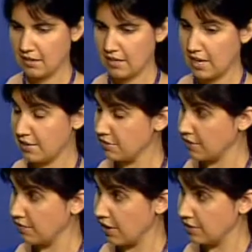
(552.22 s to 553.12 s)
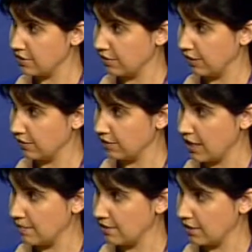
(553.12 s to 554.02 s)
the doctors are volunteering their
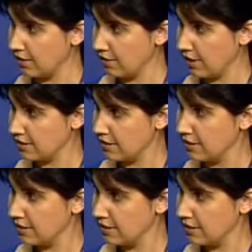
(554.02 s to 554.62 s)
time, is that correct? The